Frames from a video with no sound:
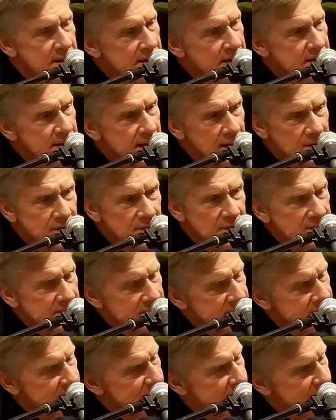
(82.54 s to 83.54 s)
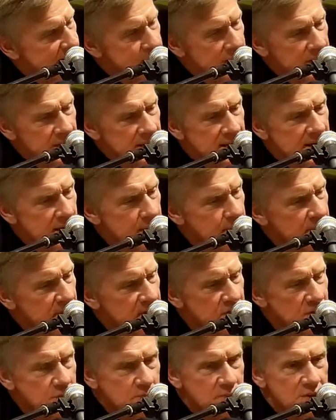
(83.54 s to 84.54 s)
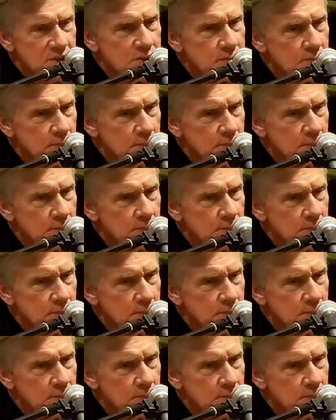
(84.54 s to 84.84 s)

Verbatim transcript: Nothing to see but a bunch of bleached